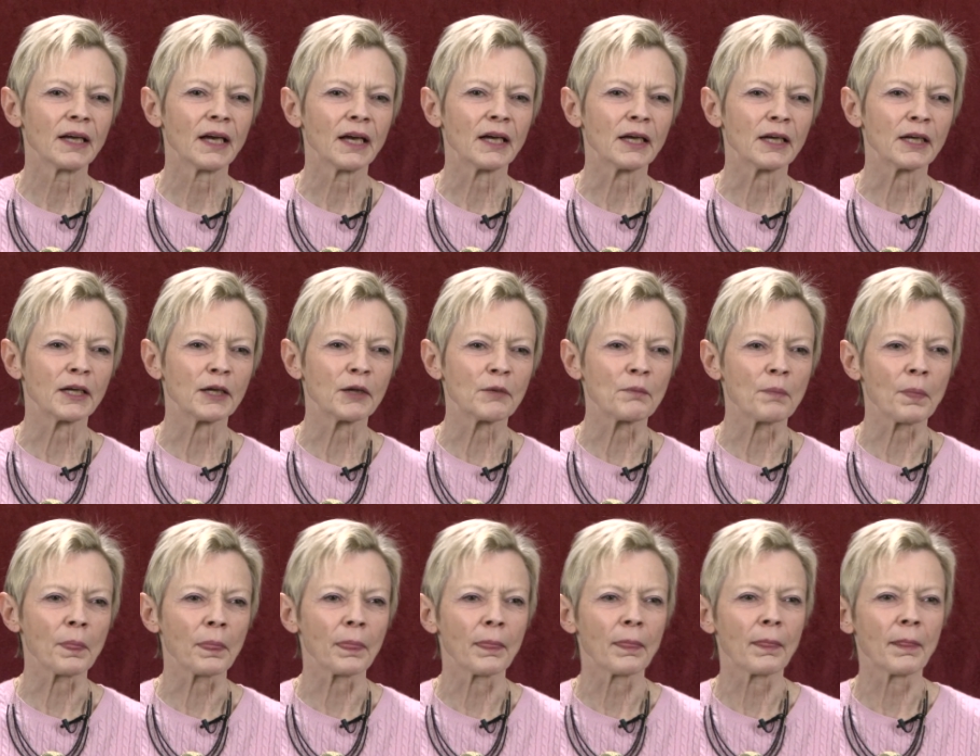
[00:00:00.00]

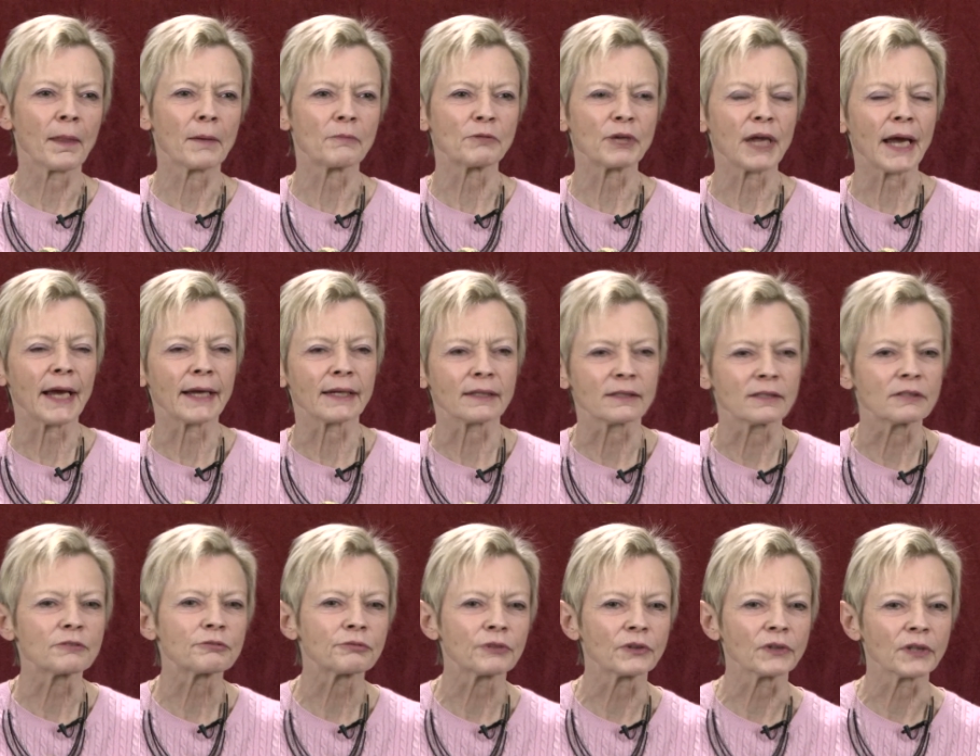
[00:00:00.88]
um, react
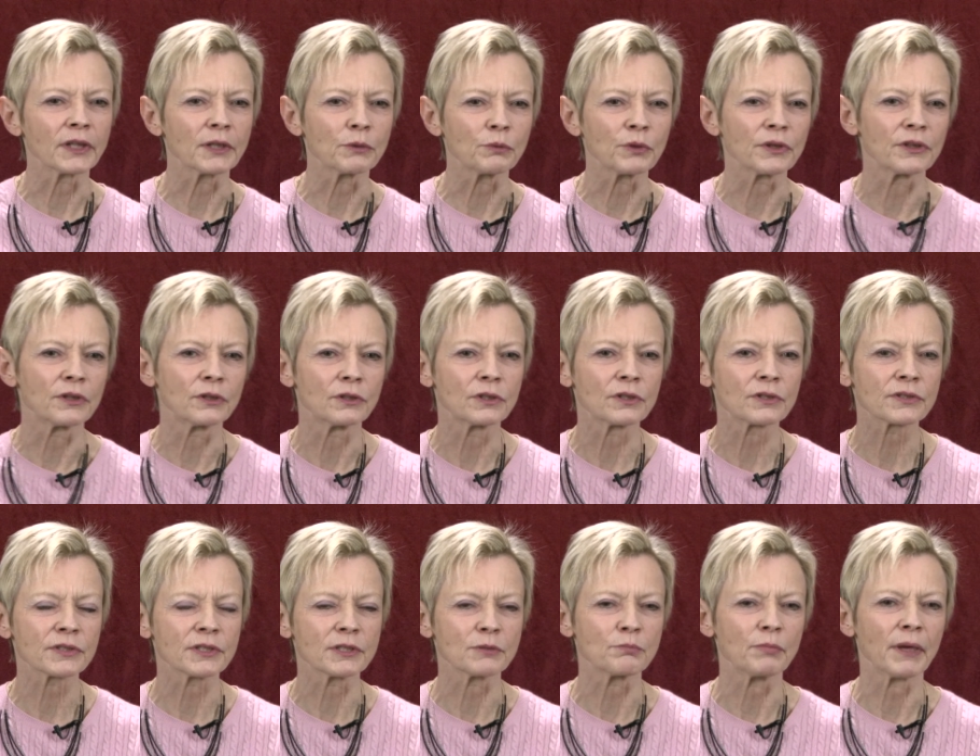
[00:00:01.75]
differently with the
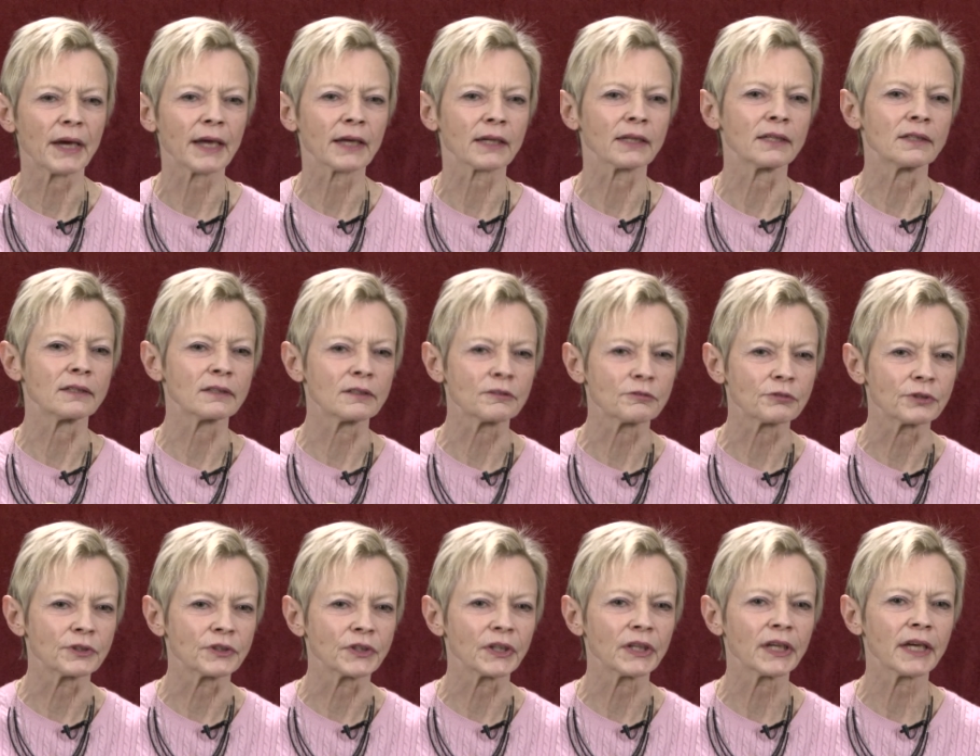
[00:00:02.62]
horses back in
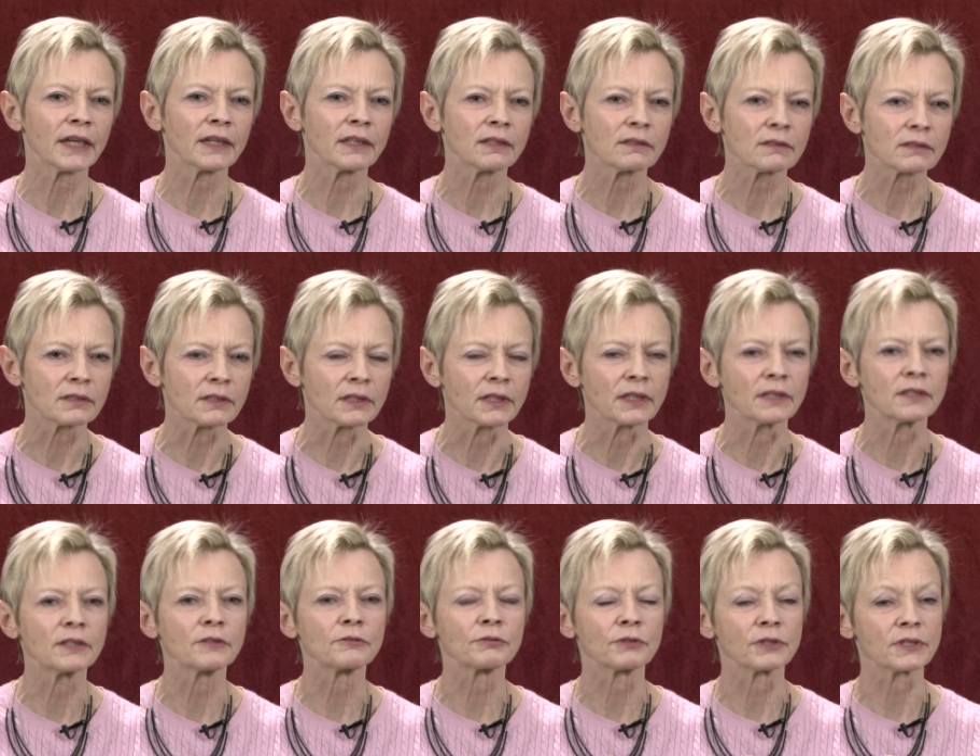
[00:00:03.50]
different gaits and in
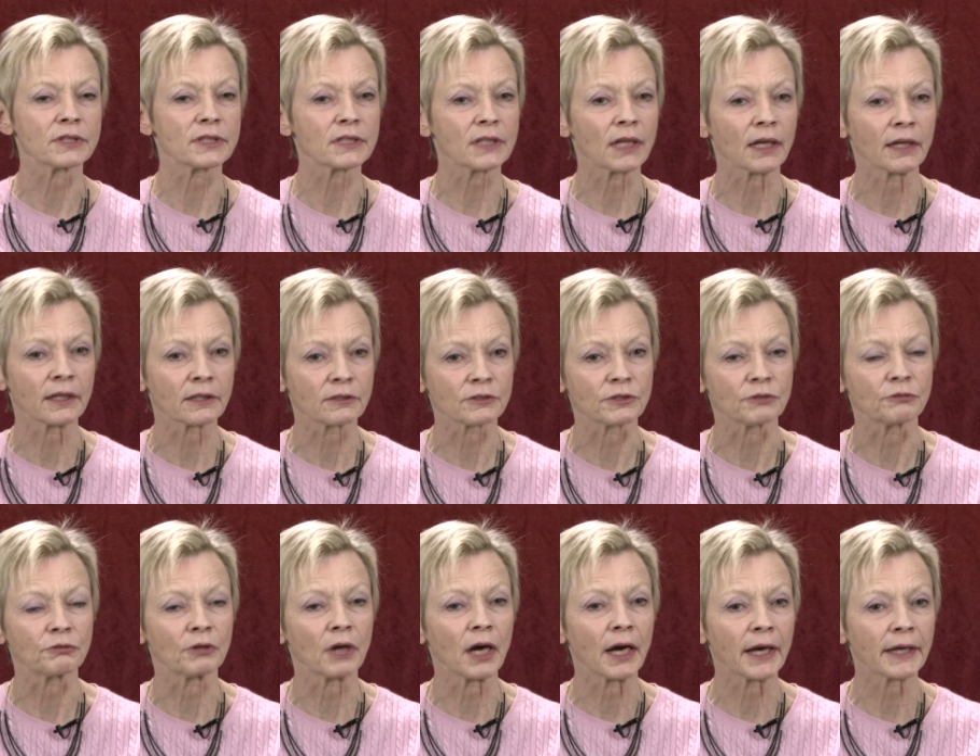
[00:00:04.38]
different styles
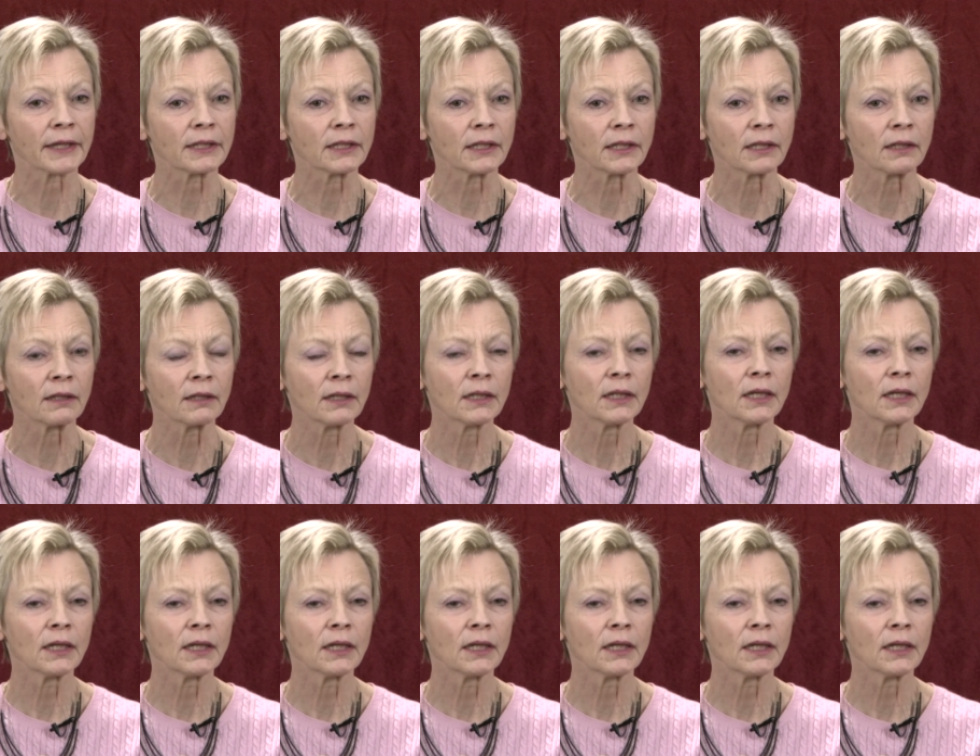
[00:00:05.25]
of riding.